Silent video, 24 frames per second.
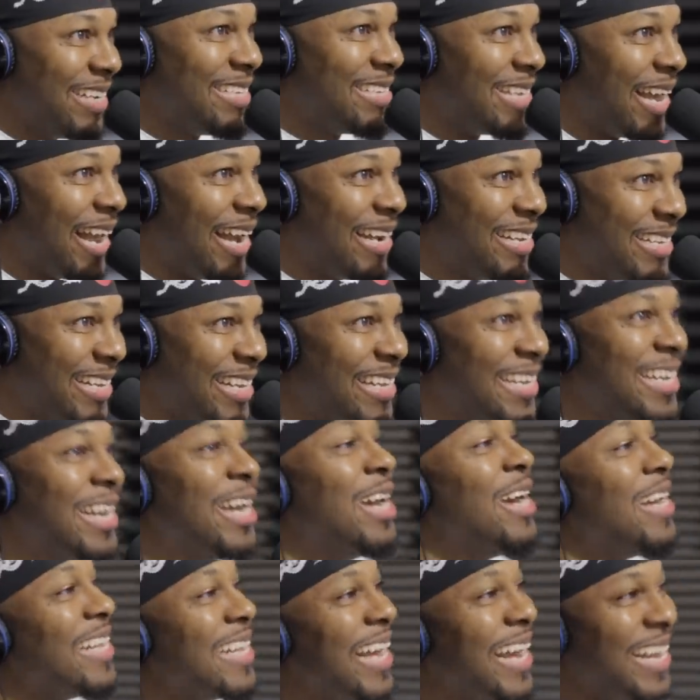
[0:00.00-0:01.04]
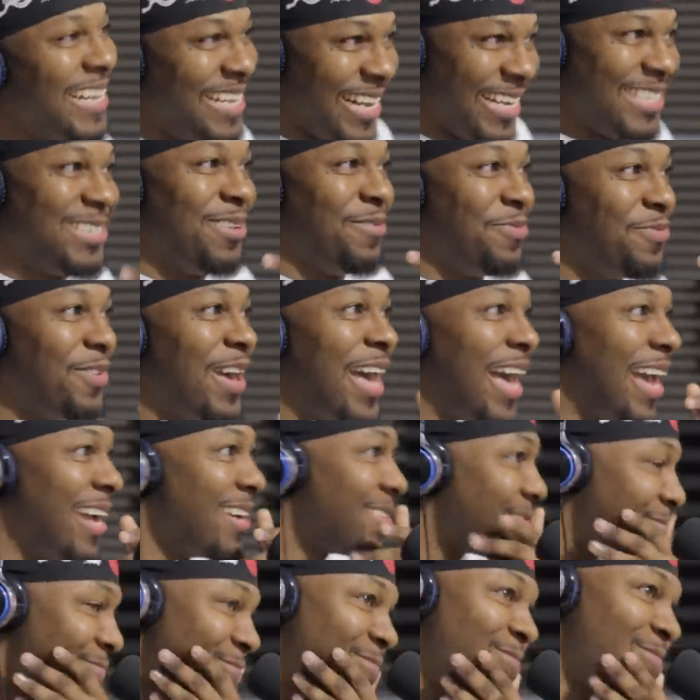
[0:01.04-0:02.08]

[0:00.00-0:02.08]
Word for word: Exactly. So, you know what I mean? That's a fact.